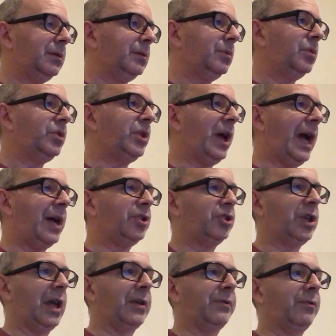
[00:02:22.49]
What's the
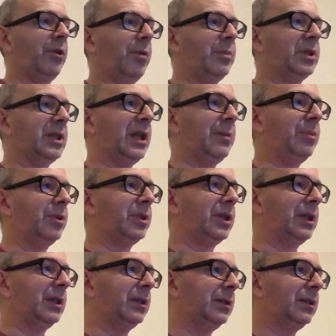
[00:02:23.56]
hashtag for I'm a Celebrity?